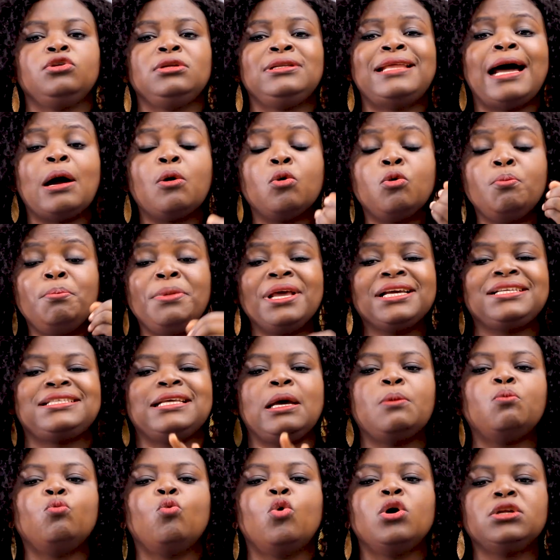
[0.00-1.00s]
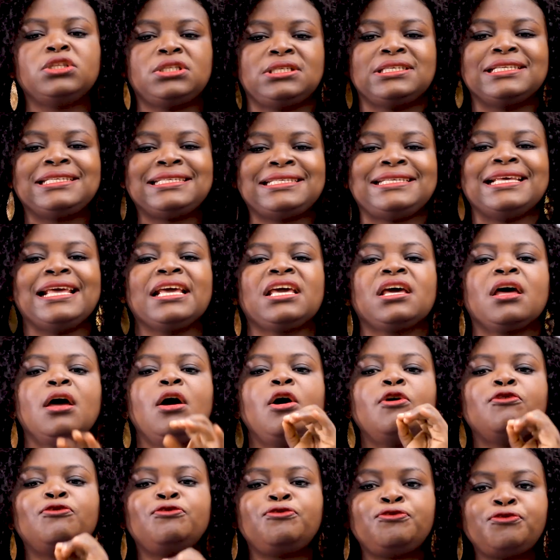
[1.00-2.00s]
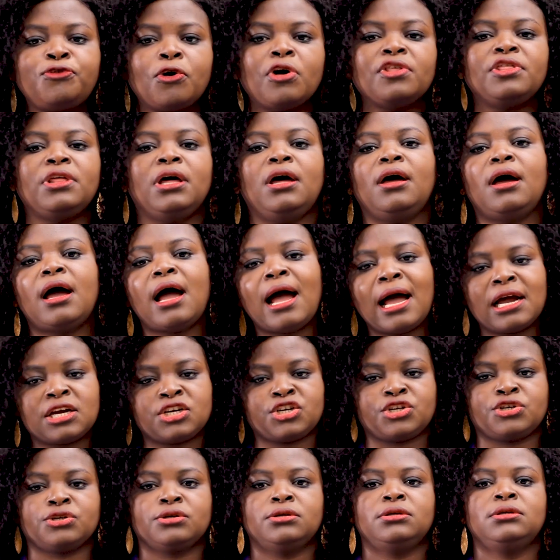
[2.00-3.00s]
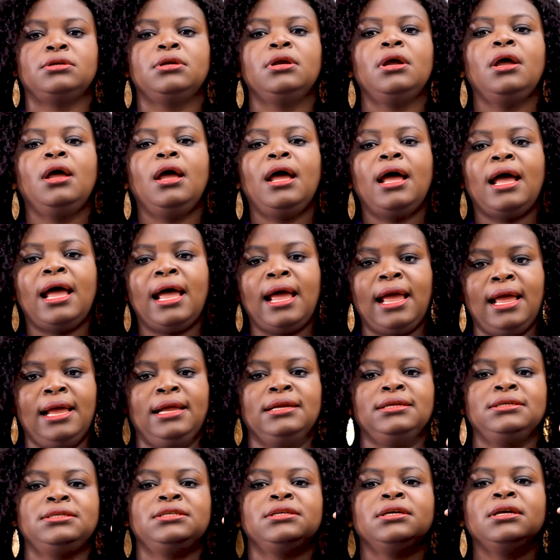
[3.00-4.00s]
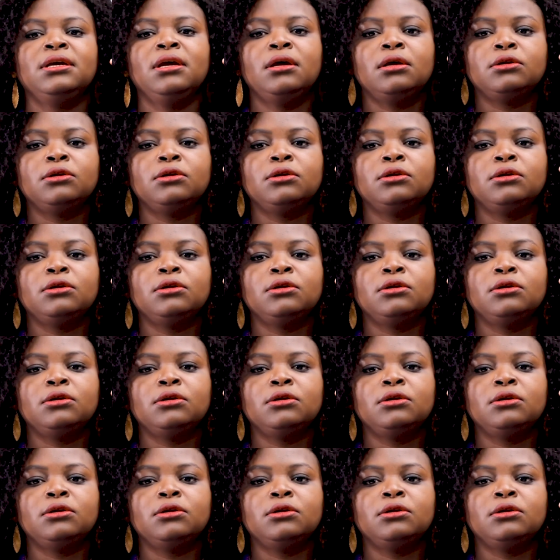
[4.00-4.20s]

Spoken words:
that will make them want to take further action and